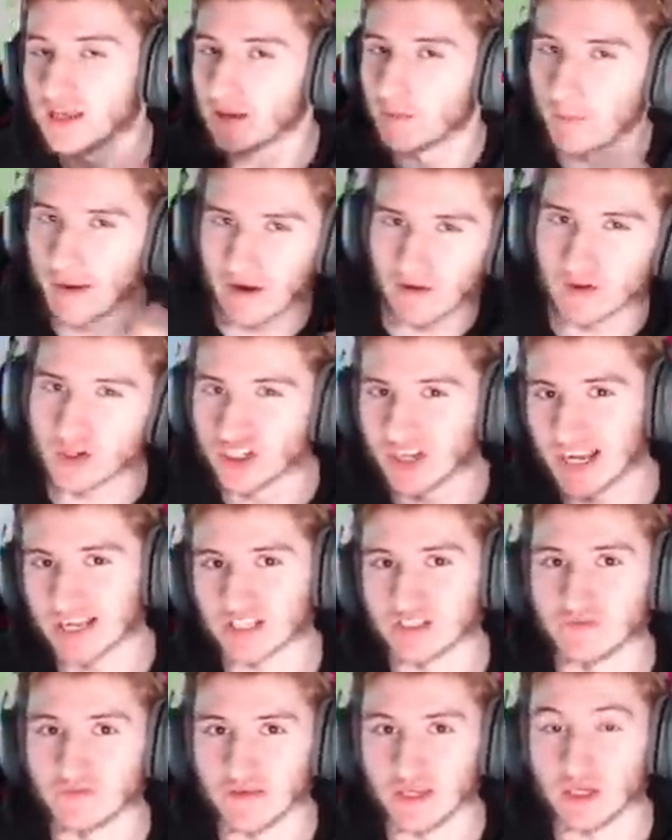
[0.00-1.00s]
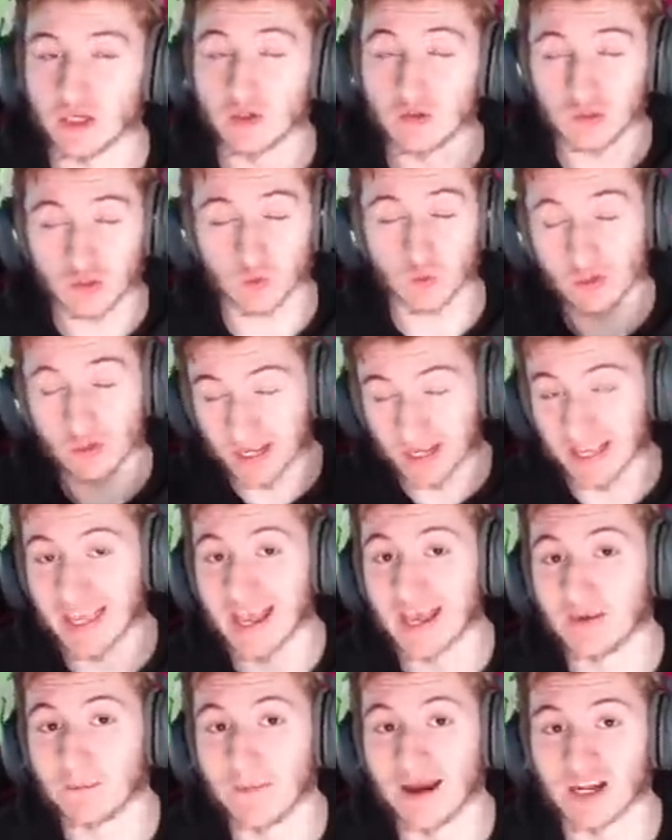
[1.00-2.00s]
Barrett Jackson vehicles would
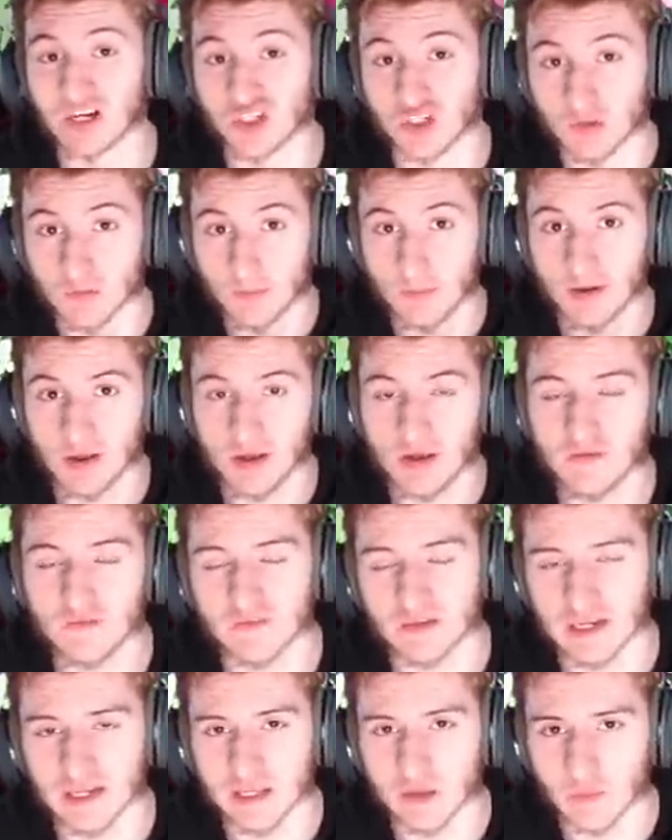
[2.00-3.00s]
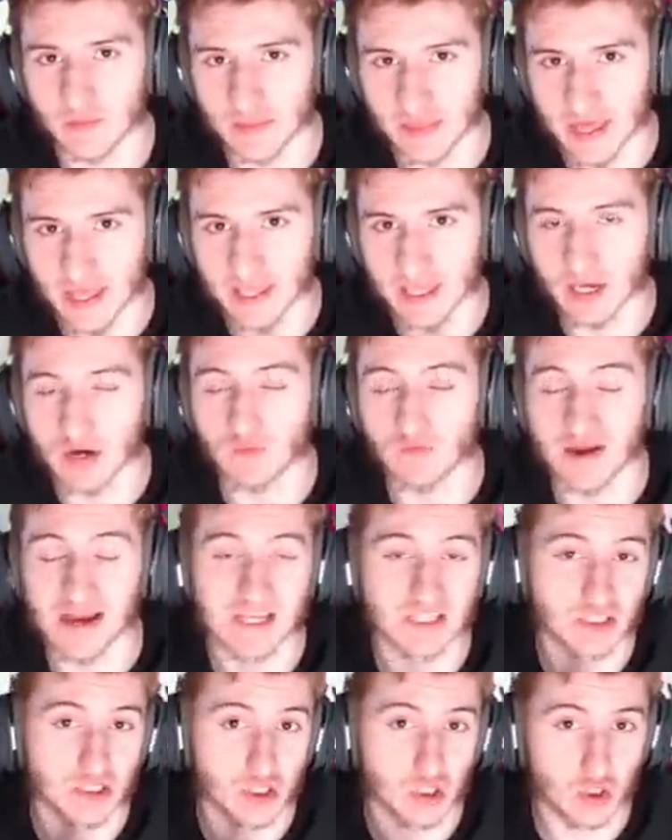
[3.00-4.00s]
again match up perfectly with a
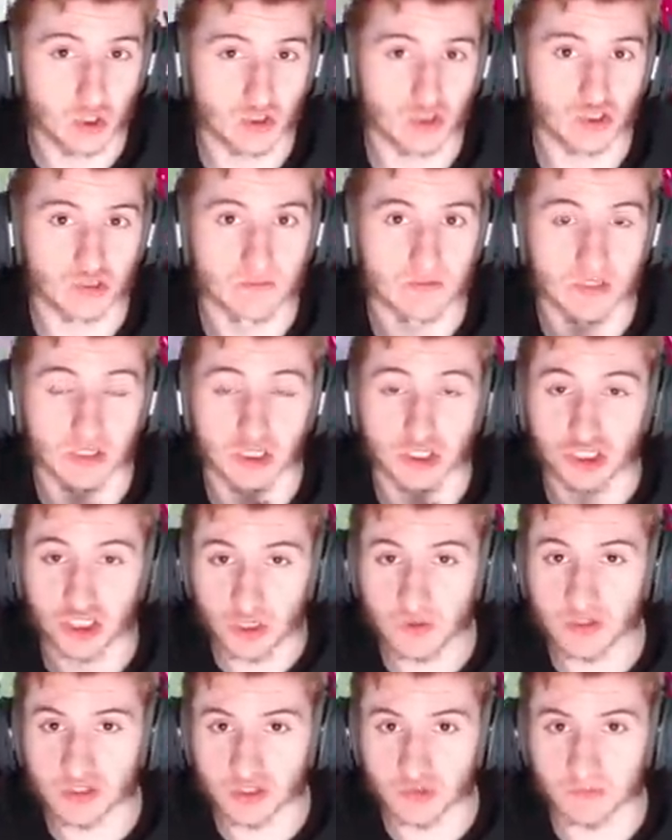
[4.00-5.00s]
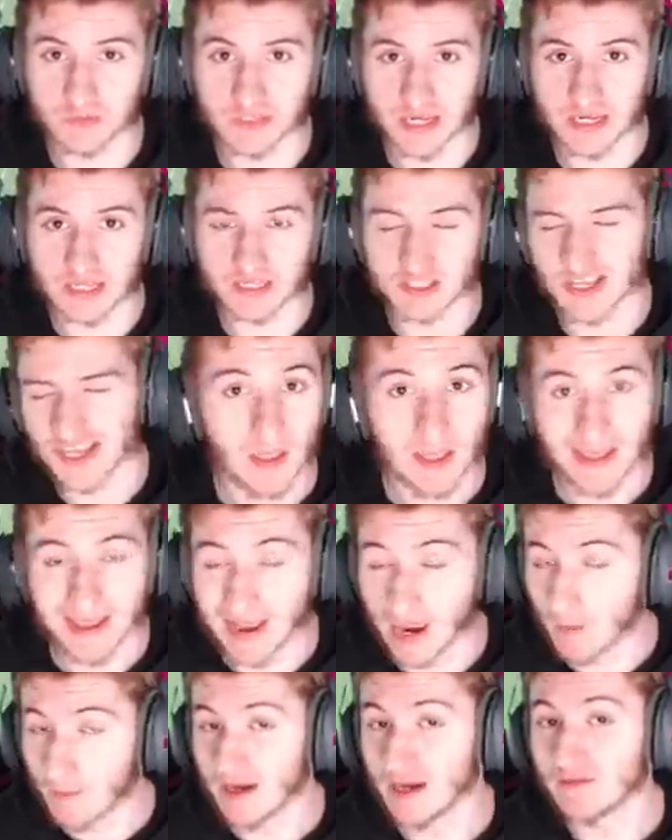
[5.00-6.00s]
Horizon Customs and tuners update.
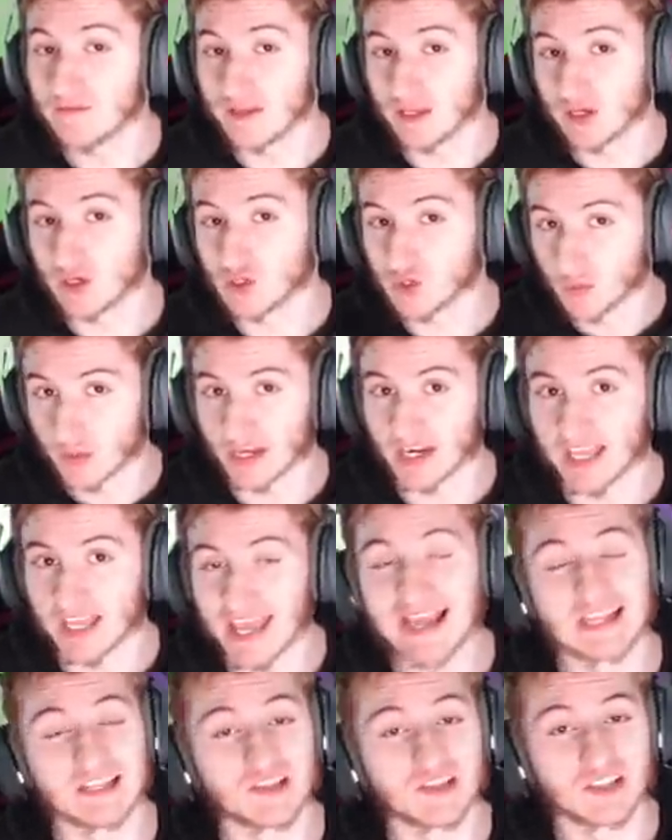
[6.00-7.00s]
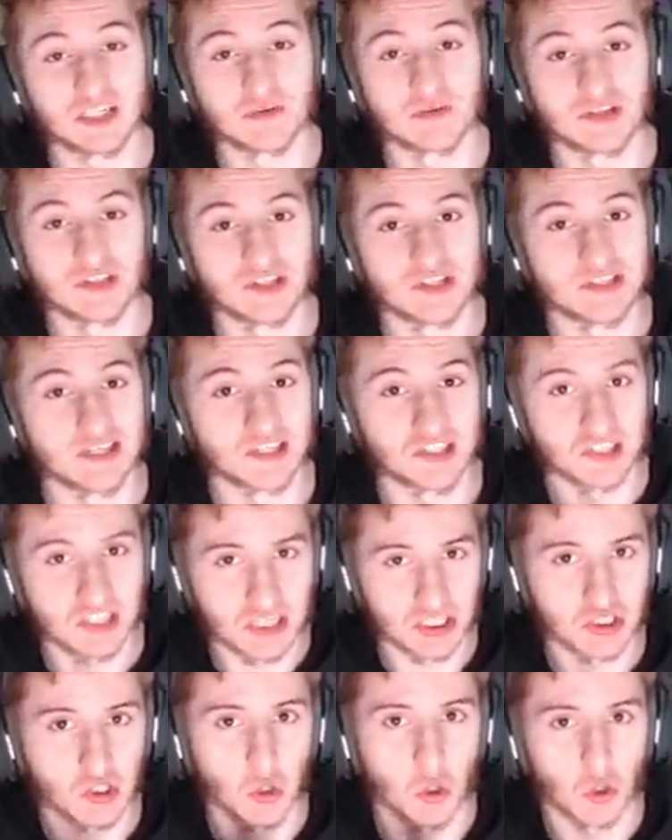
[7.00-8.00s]
How many vehicles we're going to get in Series six
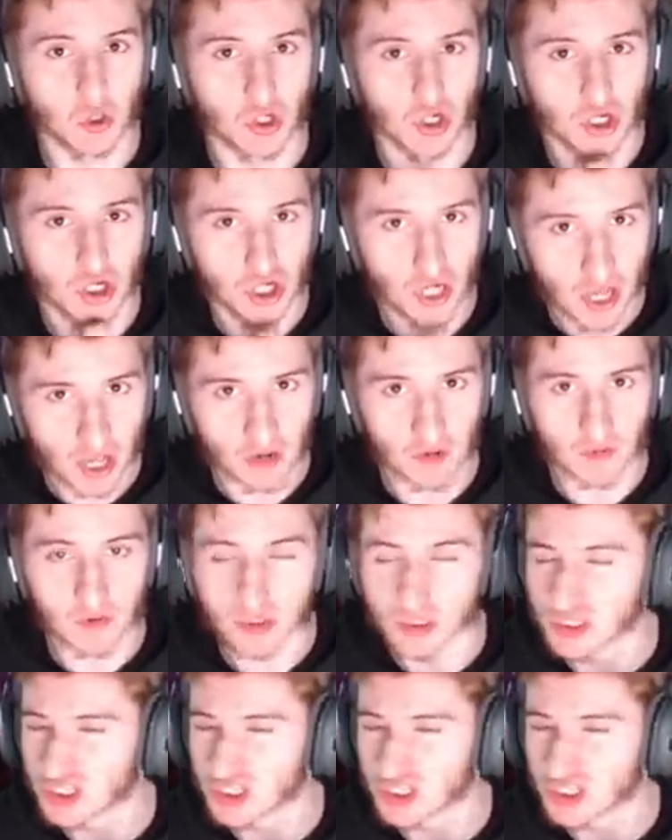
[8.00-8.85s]
is unknown.